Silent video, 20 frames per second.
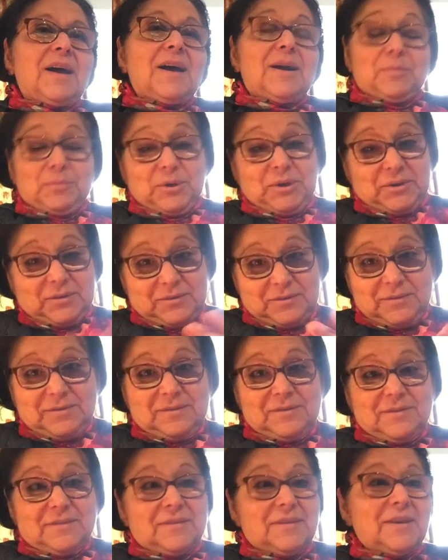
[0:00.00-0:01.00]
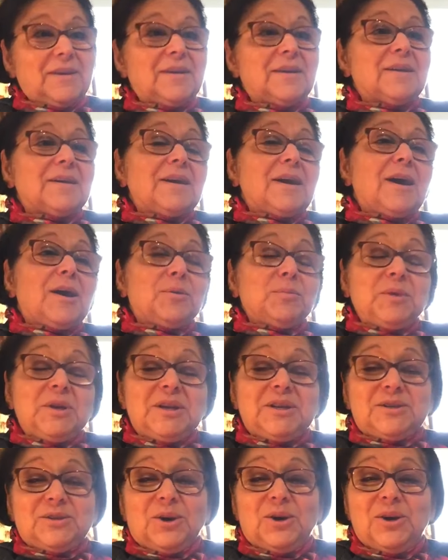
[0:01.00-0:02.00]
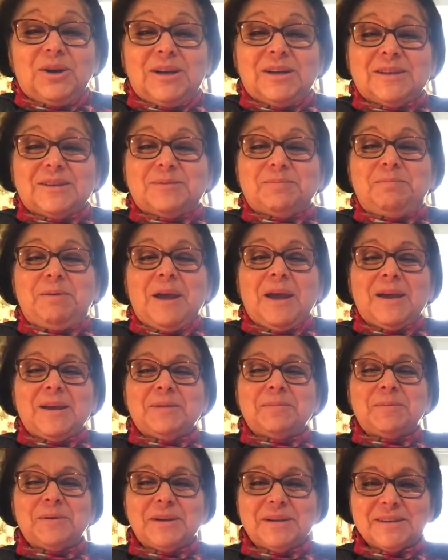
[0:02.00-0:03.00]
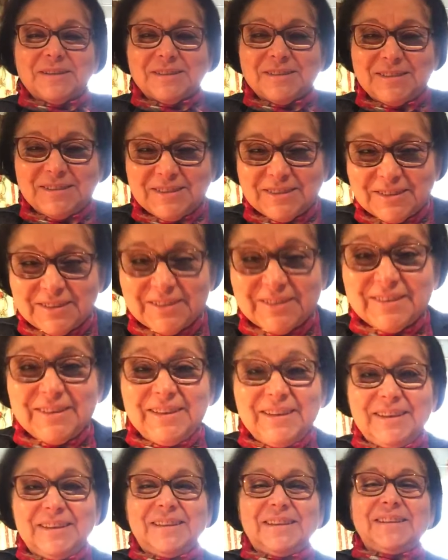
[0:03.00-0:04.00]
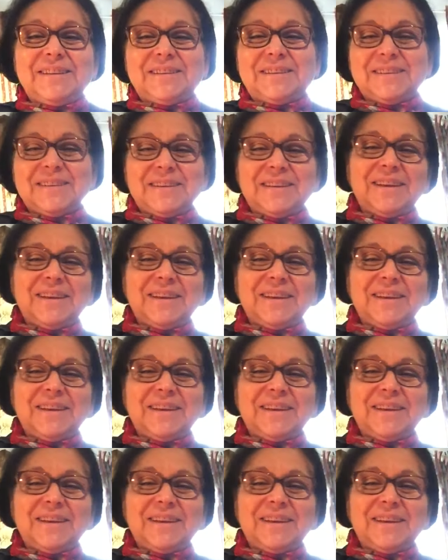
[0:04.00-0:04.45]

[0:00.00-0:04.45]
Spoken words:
I mean, how many toilet papers do you need